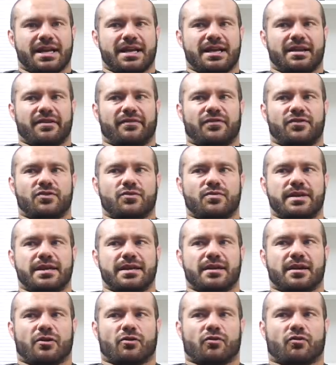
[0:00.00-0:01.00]
If you
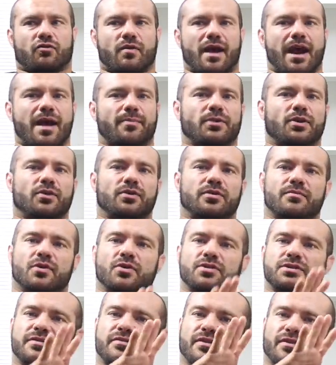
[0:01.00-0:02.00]
eat a crap load
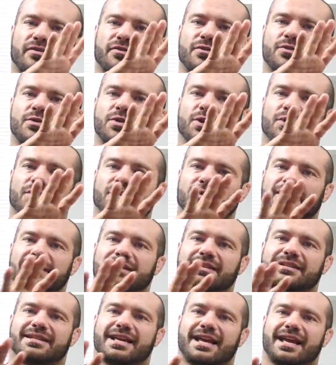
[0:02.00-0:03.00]
most of your food early
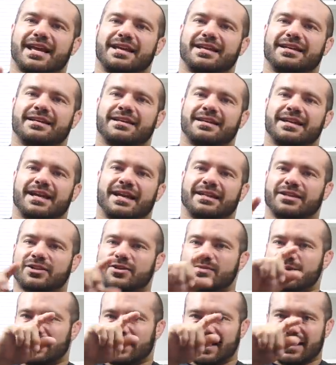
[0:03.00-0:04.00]
in the day, and then
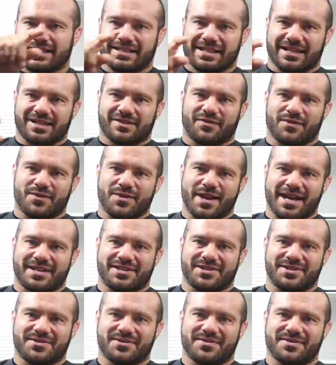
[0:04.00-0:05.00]
you eat less and less food
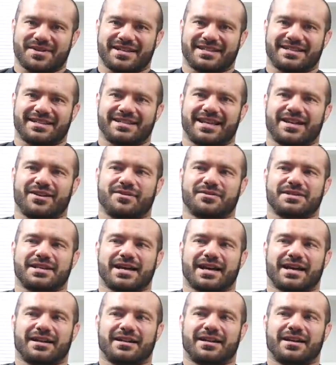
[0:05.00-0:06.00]
as you as the day goes
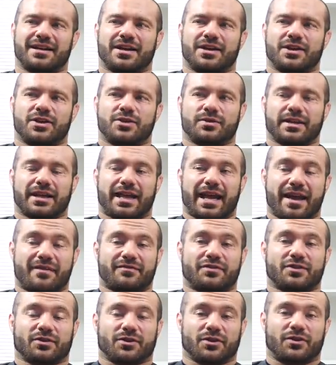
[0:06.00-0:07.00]
on, you like
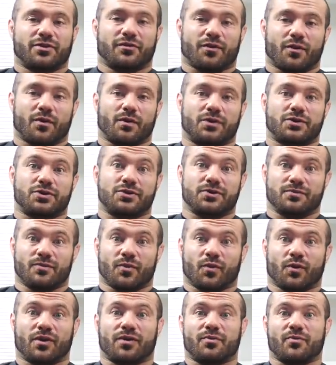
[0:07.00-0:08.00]
have to look forward to
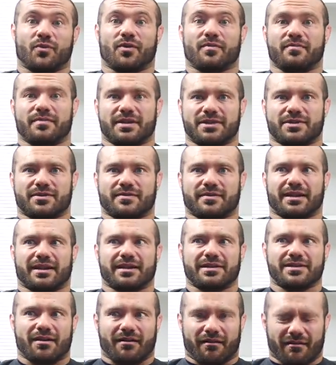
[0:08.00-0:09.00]
more and more misery.
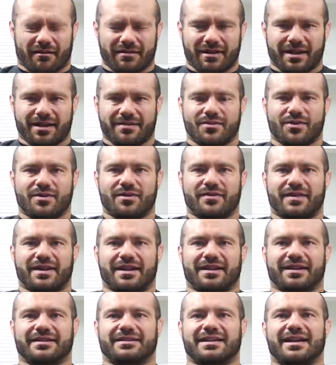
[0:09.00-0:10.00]
It's hard to get
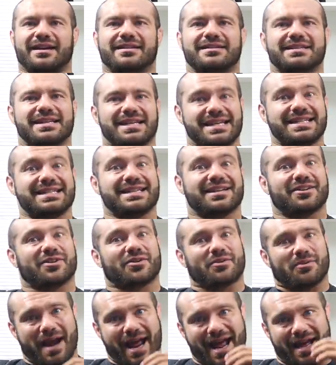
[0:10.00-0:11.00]
motivated like that, and it's easy to
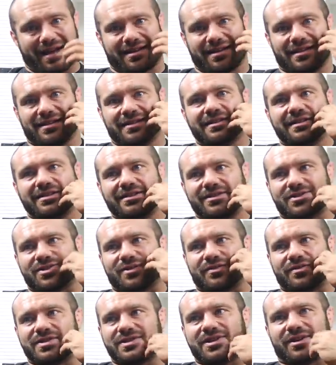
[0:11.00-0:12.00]
crack. You
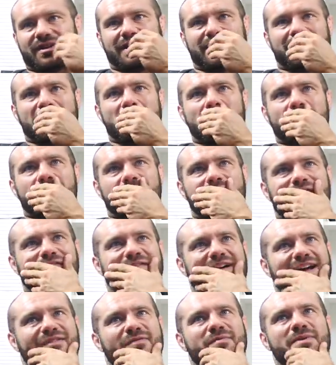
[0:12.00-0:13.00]
sort of start to get hungry at
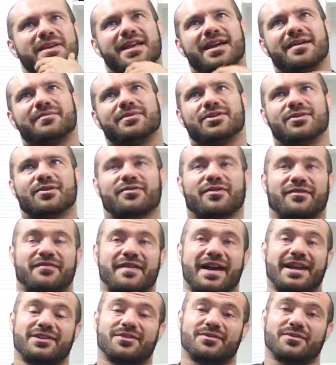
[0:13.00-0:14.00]
five P M and you know for a
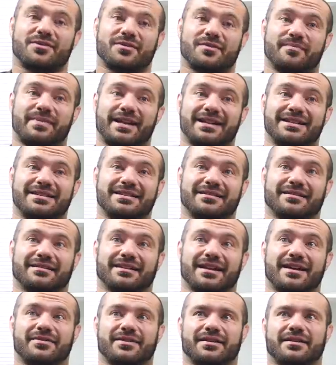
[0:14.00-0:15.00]
fact you don't go to bed until
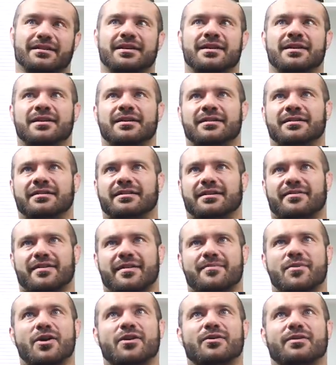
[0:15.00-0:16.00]
eleven. Like if
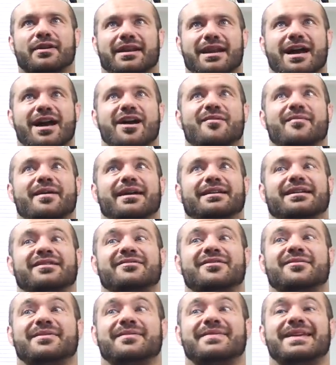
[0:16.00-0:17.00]
I'm hungry now, by
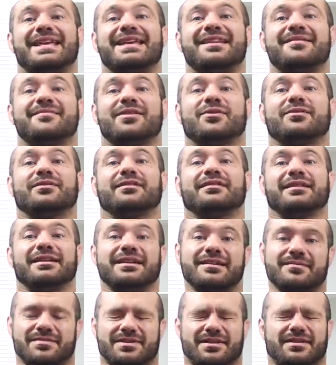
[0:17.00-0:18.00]
eleven I'm gonna be eating my own
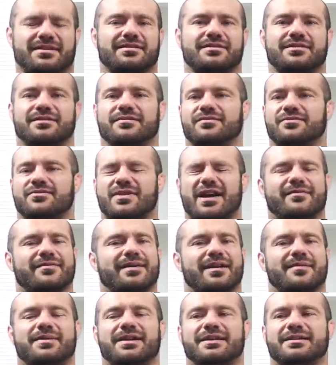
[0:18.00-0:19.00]
limbs, and then so you drive
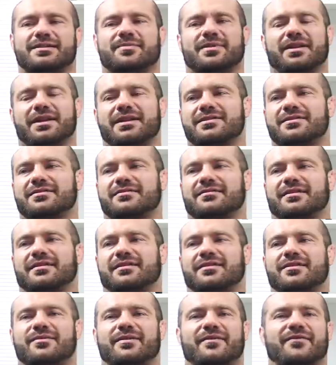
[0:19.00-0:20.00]
by a pizza place and you're like,
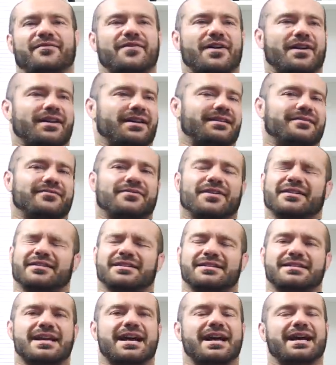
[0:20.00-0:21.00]
you know what, fuck it, fuck
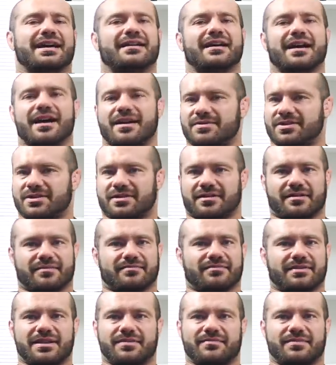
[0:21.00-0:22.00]
this diet. I'm just
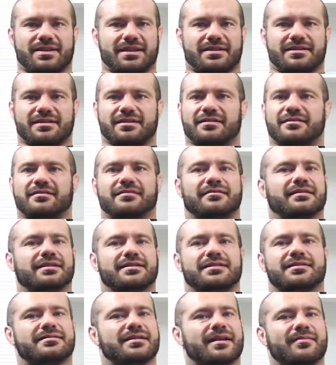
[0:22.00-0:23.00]
gonna eat pizza.
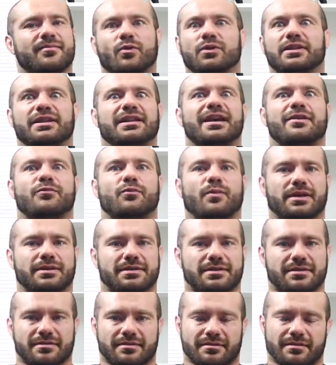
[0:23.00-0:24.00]
Let's. I'm only alive
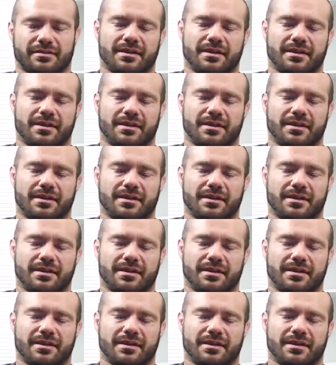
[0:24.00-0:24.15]
once.